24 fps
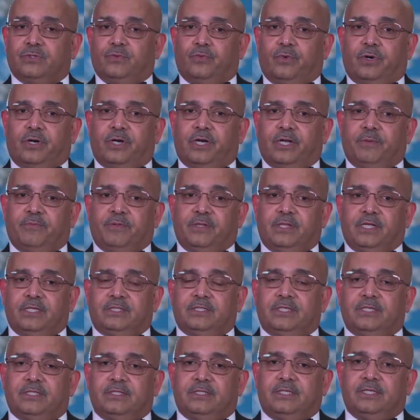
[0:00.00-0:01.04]
Award, I mean,
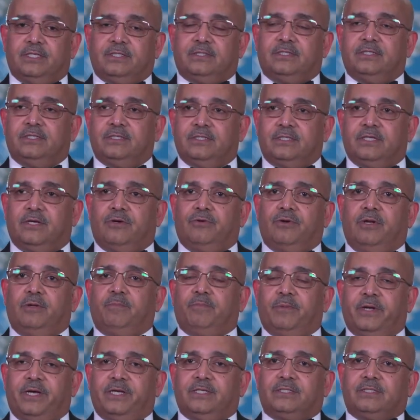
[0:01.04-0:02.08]
this is the only
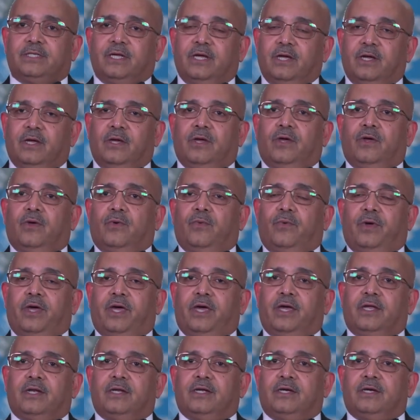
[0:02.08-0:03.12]
place
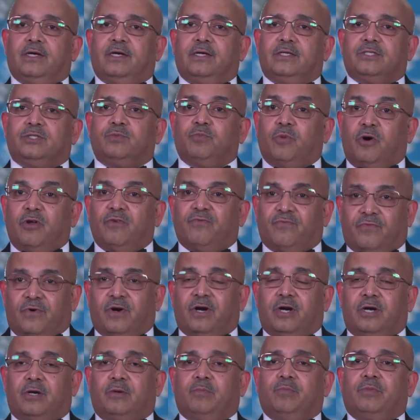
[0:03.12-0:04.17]
where a small
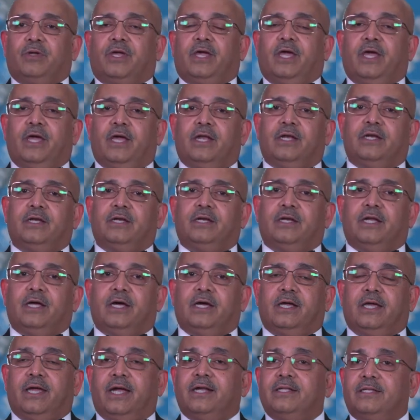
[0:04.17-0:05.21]
firm can
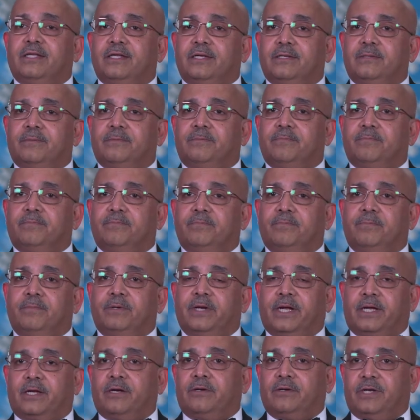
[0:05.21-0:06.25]
get the
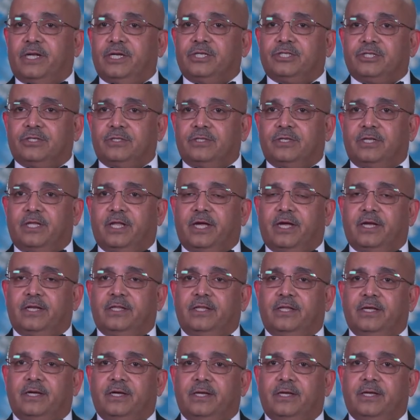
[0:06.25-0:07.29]
recognition
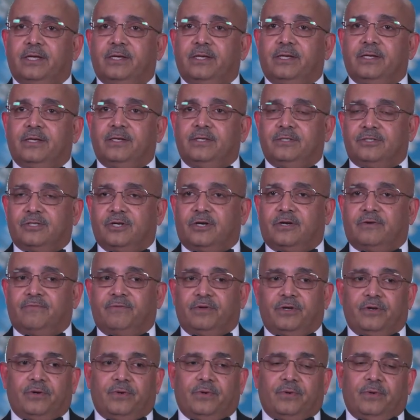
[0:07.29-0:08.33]
that they
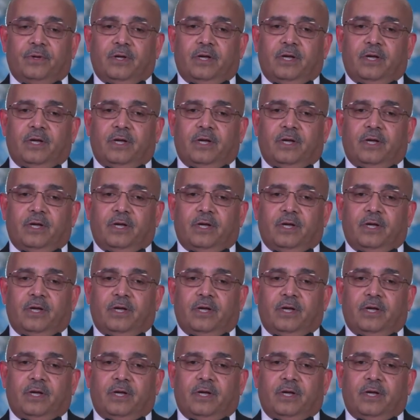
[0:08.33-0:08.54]
deserve, you know.